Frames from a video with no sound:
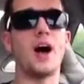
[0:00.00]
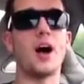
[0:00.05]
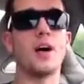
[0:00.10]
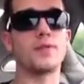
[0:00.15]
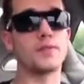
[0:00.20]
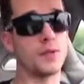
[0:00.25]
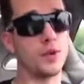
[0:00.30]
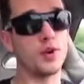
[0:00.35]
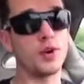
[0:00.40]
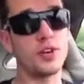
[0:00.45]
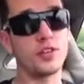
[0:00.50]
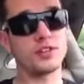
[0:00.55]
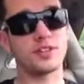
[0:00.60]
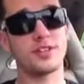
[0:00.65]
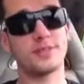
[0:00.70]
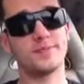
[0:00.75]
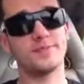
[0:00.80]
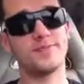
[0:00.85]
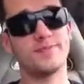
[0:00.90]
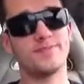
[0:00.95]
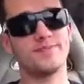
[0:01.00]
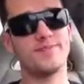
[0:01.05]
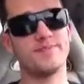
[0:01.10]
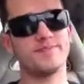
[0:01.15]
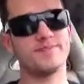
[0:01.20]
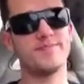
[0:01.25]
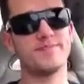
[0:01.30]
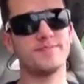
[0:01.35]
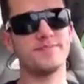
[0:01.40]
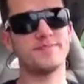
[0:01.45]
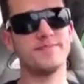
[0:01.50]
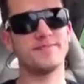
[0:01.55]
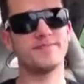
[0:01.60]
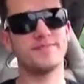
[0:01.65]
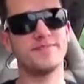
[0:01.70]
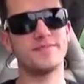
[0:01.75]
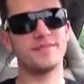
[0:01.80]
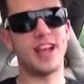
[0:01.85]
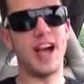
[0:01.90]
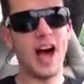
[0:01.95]
Of course,
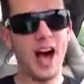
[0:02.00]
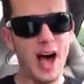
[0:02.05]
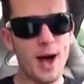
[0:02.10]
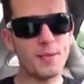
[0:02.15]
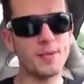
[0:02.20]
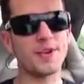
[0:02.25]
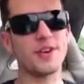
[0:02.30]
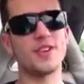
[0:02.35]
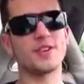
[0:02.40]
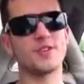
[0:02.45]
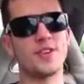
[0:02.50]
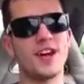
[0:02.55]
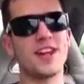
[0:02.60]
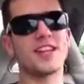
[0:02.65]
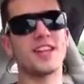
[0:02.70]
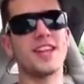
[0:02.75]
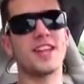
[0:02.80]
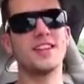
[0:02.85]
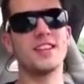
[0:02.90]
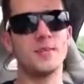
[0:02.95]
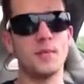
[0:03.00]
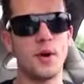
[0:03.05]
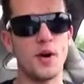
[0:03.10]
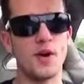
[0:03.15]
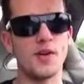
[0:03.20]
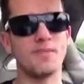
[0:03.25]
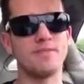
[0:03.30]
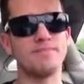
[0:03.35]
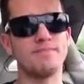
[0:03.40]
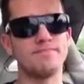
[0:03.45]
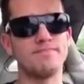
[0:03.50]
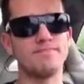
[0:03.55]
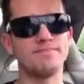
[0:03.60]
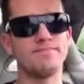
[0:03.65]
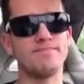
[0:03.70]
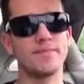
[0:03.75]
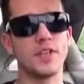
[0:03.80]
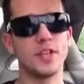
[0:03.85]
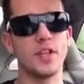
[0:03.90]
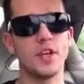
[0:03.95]
I'm going to try to get in the mall.
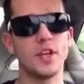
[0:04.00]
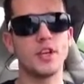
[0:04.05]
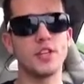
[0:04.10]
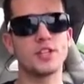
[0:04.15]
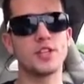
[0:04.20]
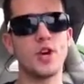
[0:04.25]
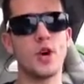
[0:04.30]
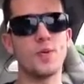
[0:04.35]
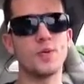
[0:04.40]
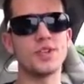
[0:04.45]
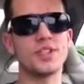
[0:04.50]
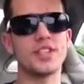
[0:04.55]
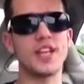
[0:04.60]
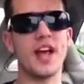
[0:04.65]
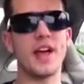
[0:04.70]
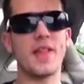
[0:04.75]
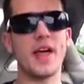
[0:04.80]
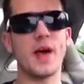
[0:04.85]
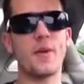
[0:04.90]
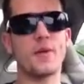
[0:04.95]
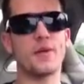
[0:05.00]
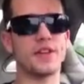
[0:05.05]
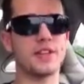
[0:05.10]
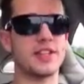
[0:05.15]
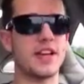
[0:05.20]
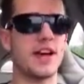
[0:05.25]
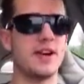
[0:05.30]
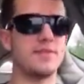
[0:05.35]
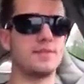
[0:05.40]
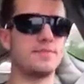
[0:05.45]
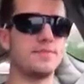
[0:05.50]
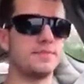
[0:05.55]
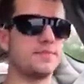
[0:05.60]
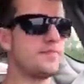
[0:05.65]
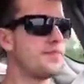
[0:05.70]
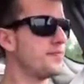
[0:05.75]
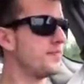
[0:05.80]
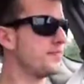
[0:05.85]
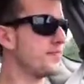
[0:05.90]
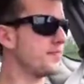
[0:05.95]
So we'll see how that works out.
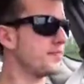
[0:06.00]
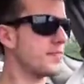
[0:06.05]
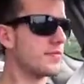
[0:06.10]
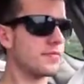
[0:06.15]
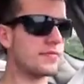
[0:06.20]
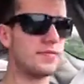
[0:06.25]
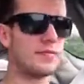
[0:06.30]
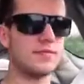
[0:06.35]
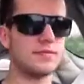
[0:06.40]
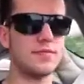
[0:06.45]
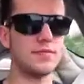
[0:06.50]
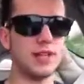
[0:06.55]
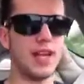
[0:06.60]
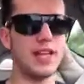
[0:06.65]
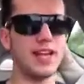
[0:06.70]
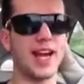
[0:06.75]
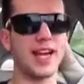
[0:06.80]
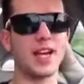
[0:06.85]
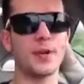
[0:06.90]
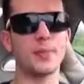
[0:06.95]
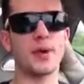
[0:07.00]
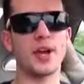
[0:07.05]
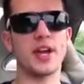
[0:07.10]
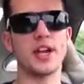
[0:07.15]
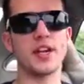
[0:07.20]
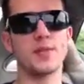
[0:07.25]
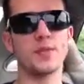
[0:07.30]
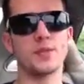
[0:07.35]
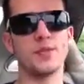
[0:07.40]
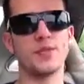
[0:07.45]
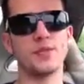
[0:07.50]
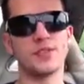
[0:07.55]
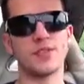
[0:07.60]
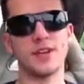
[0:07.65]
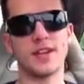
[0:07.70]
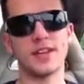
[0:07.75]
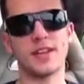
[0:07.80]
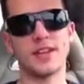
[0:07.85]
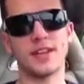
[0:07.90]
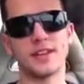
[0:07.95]
Not going to break any rules or
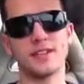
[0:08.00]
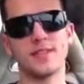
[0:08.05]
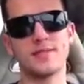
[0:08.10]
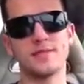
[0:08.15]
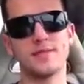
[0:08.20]
anything.